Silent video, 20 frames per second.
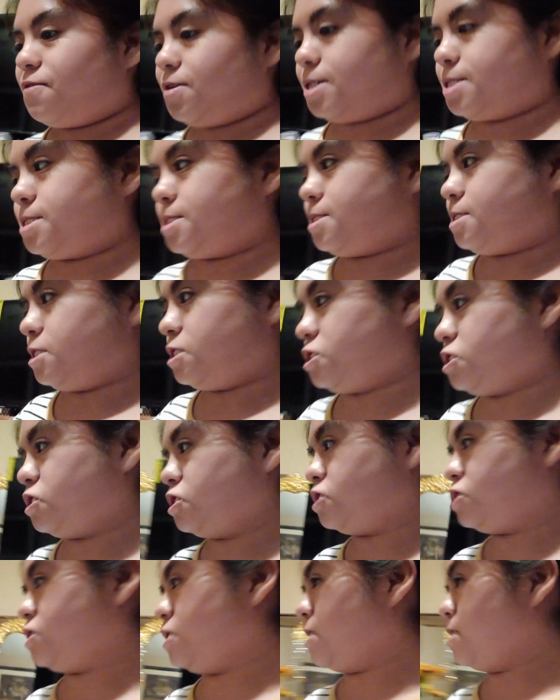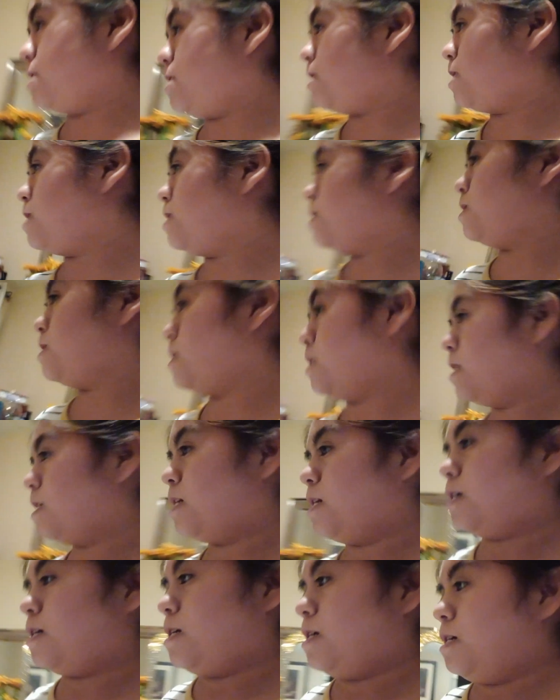fix the sheet,
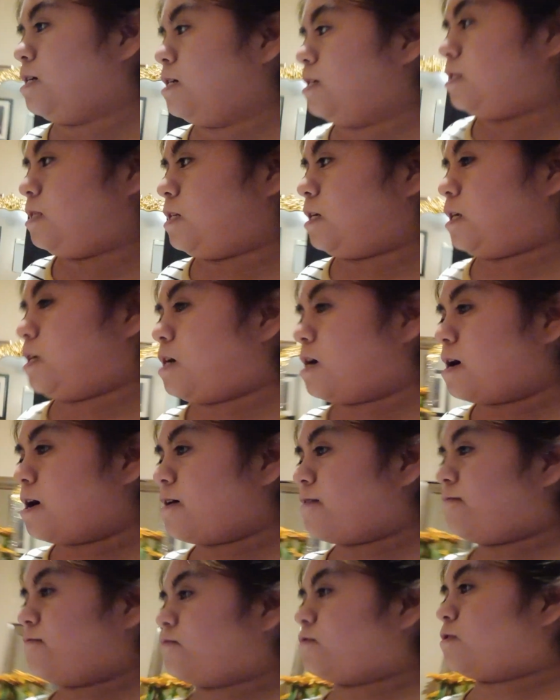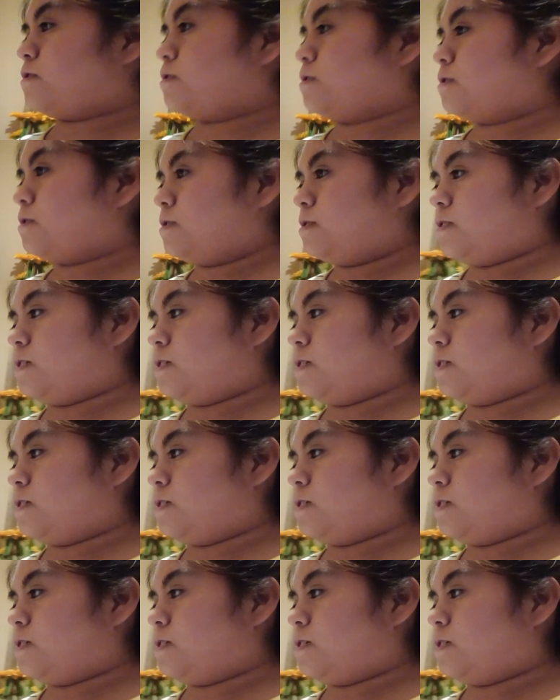the cover,